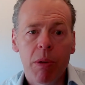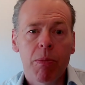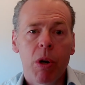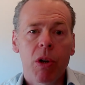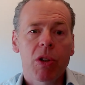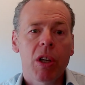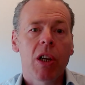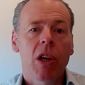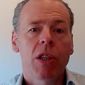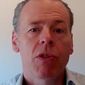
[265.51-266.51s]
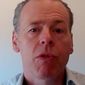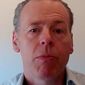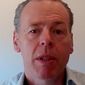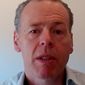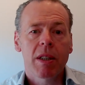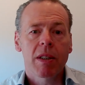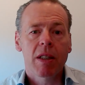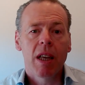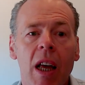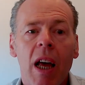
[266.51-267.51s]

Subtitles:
products and lines for business.